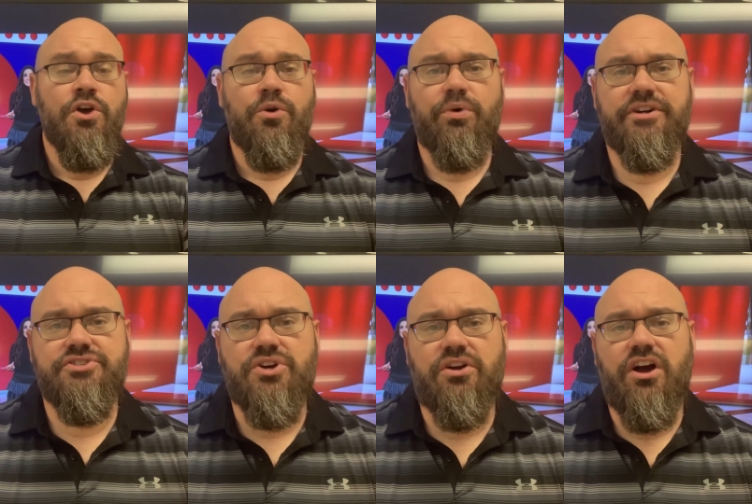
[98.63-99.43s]
We're going to
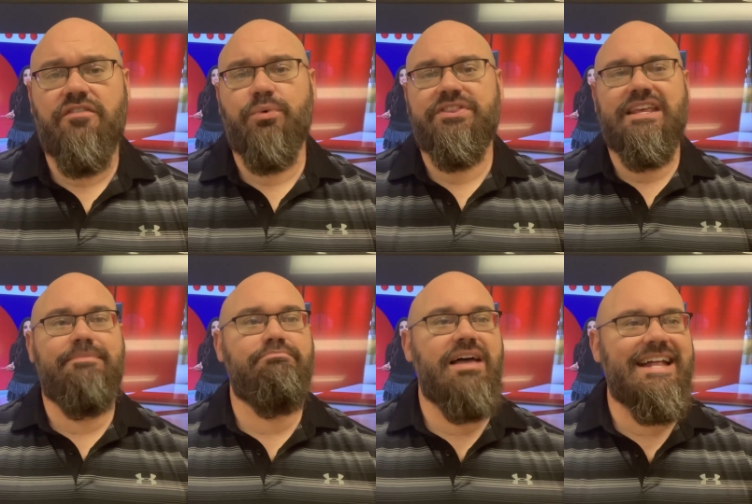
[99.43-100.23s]
start off with the
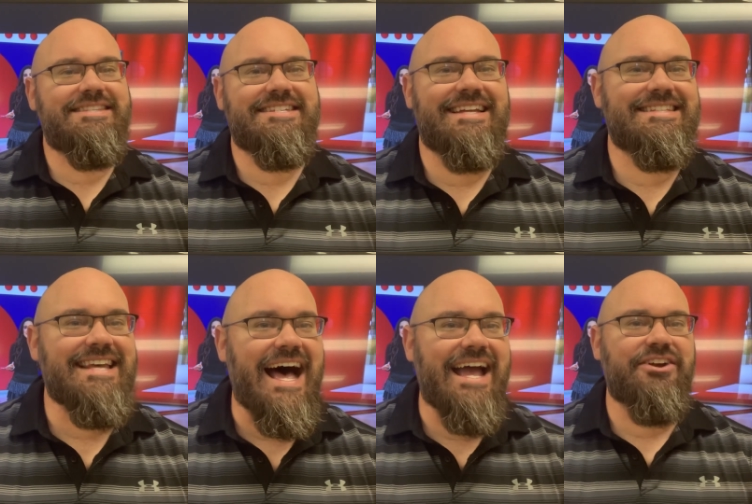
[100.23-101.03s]
Mets
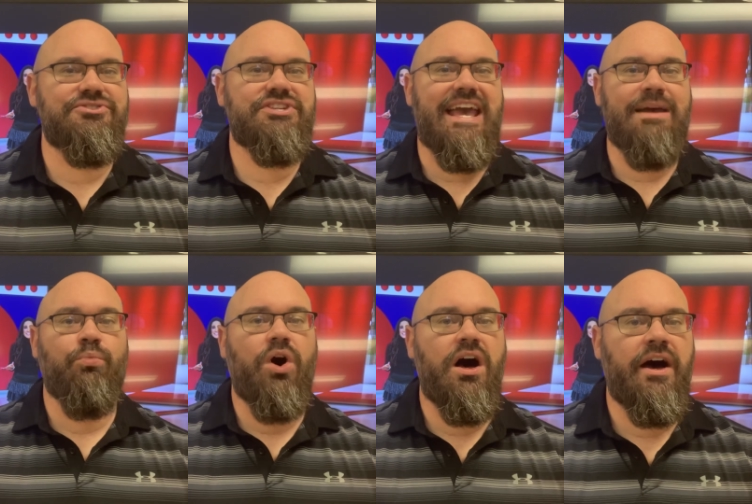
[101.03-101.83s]
Tigers game
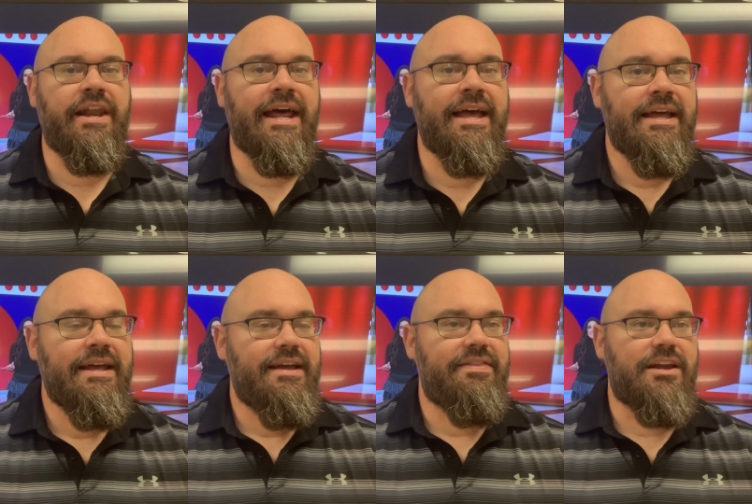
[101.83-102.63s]
one, and
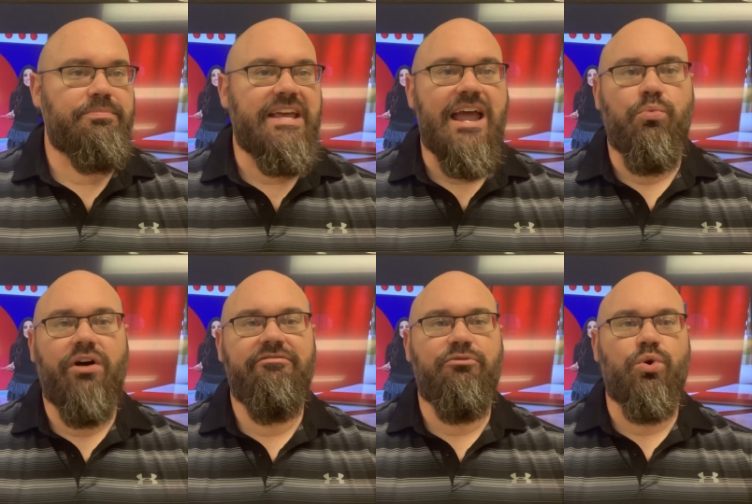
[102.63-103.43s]
that'll be a
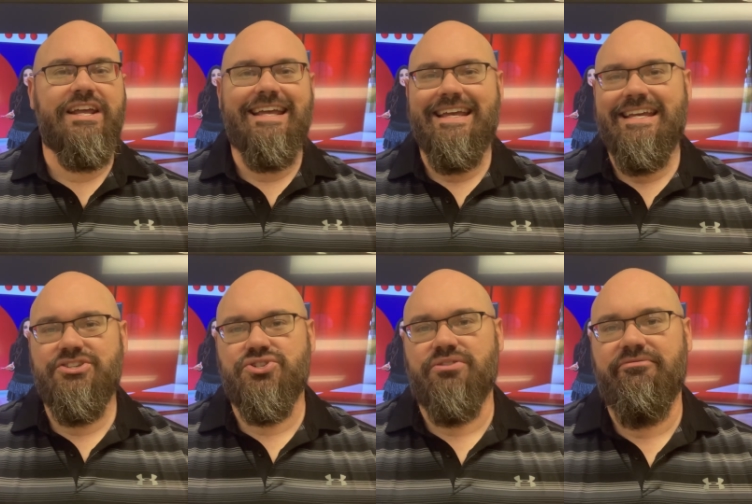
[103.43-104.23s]
140
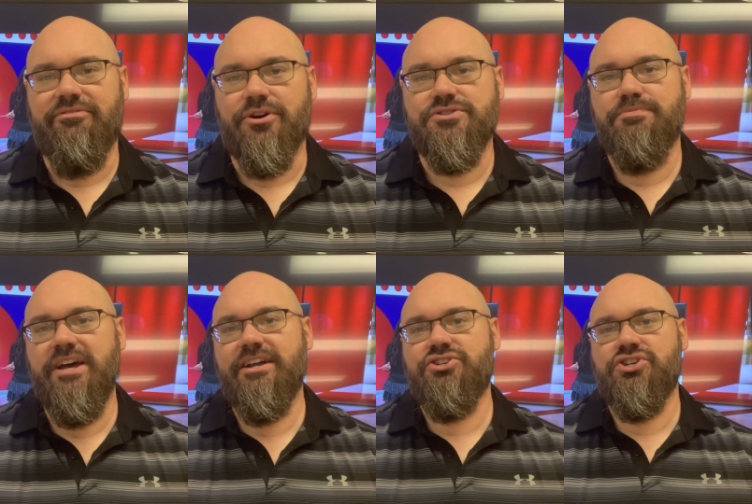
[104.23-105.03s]
Eastern first
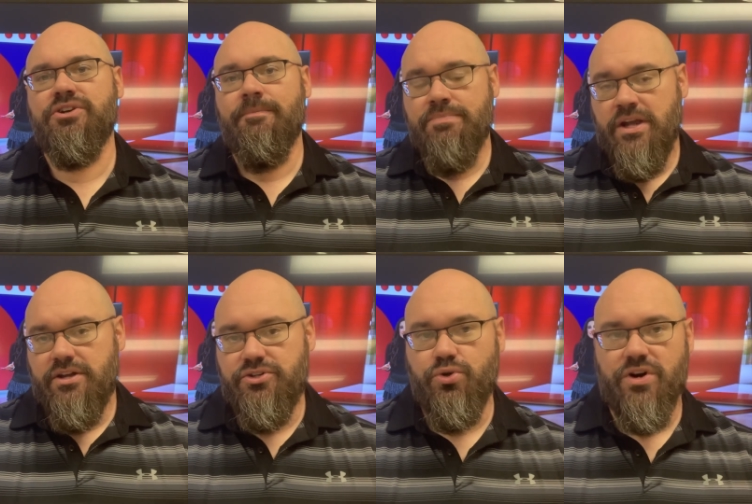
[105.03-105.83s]
pitch.
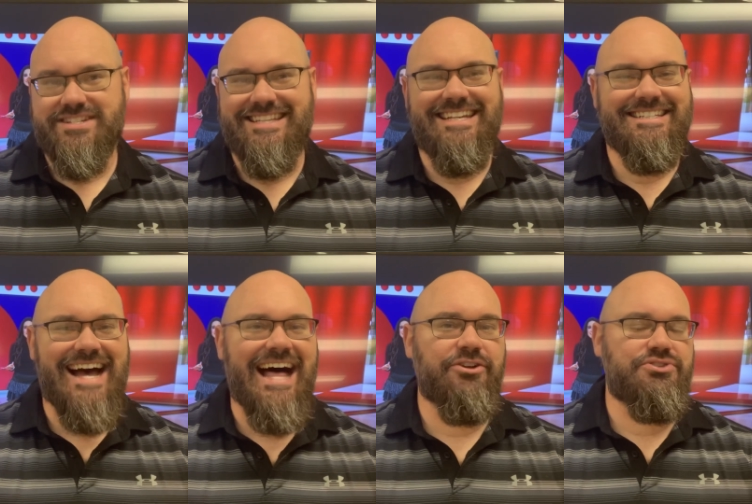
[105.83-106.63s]
New York's the
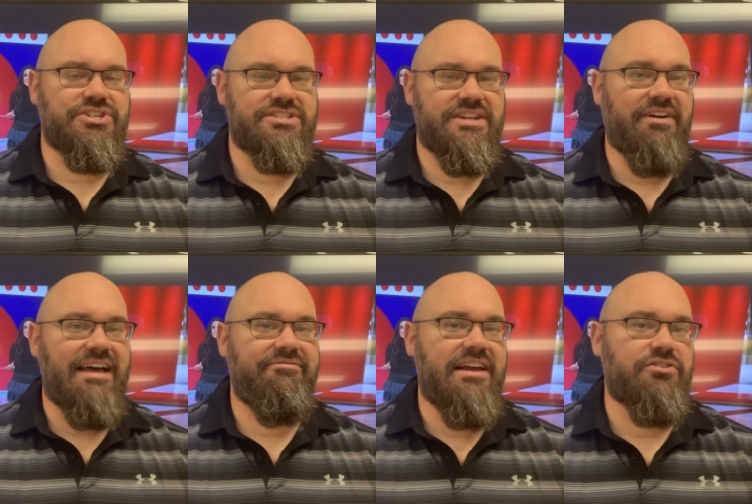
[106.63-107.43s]

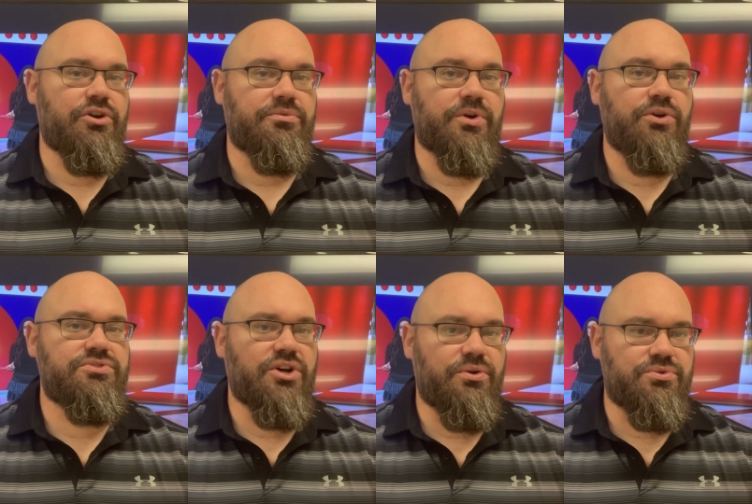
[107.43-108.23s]
$1.65 favorite on the road,
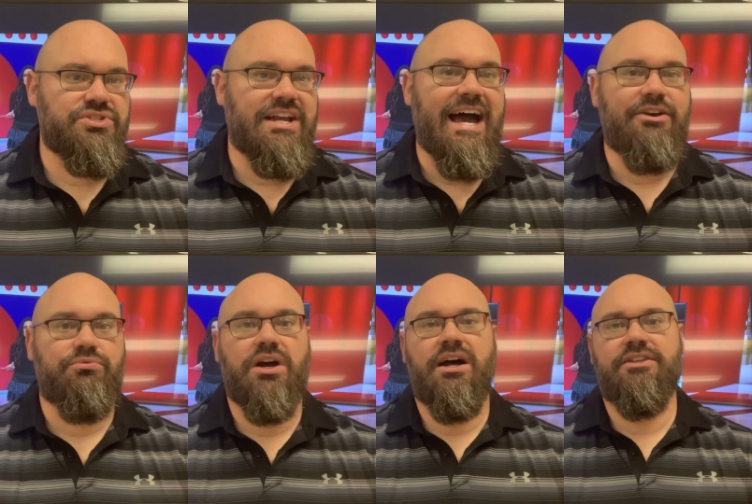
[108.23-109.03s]
totals nine
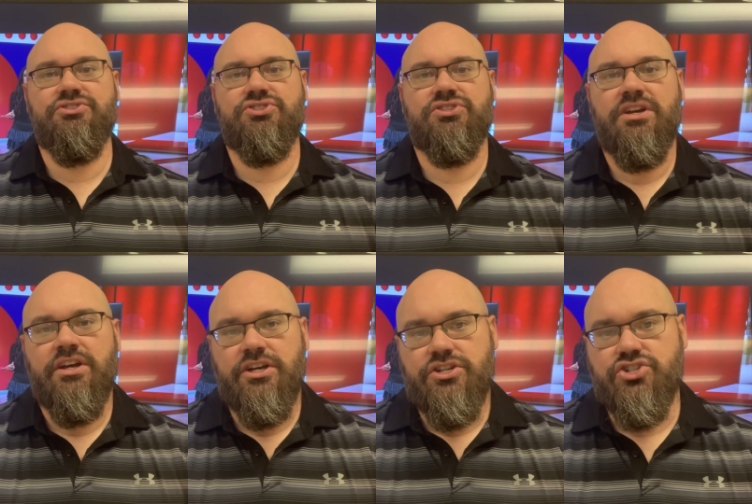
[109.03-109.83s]
runs.
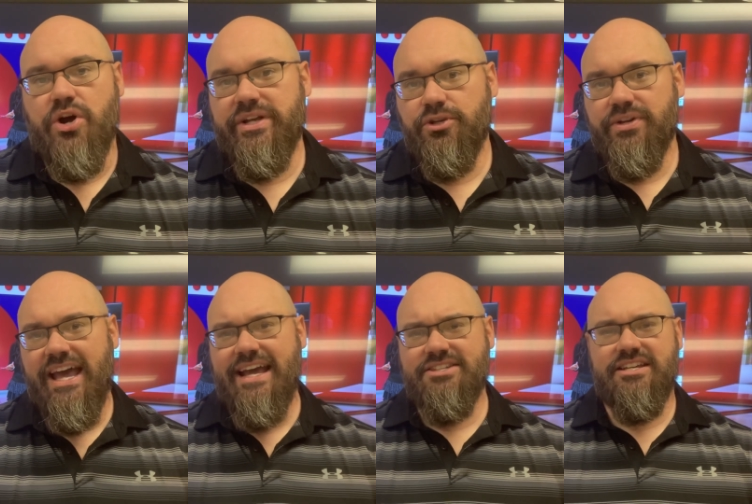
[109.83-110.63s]
Joey
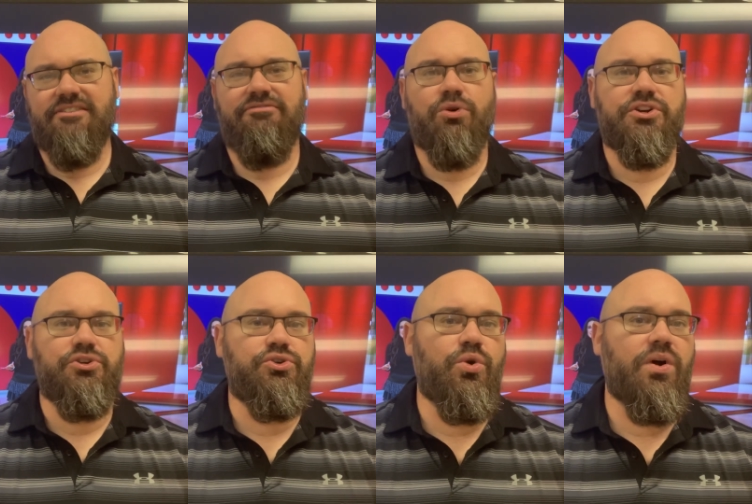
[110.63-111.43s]
Lucchesi for New
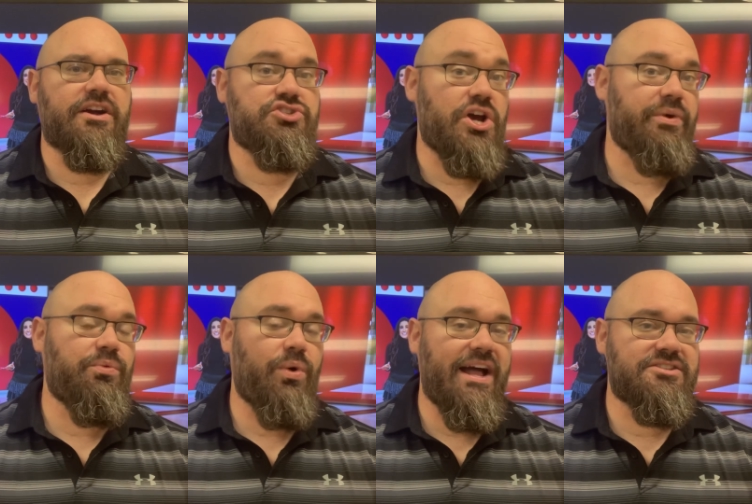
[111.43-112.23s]
York, Joey
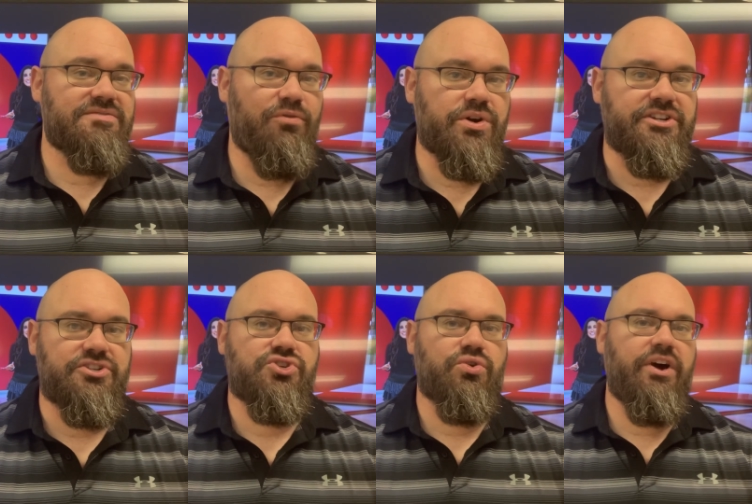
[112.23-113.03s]
Wentz for
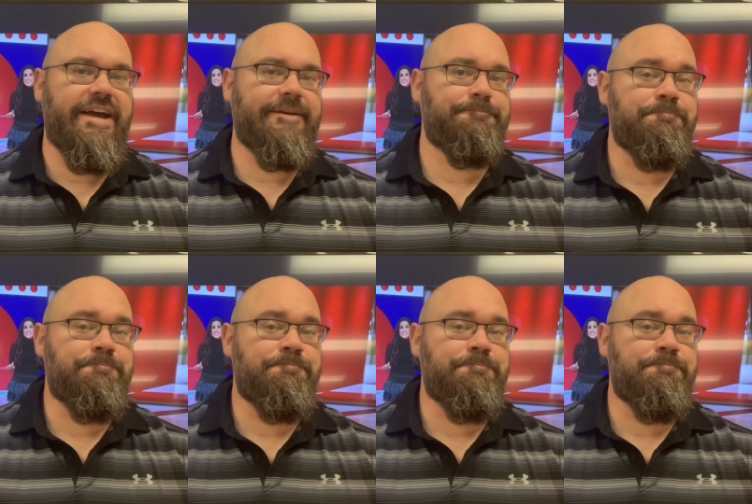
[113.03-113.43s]
Detroit.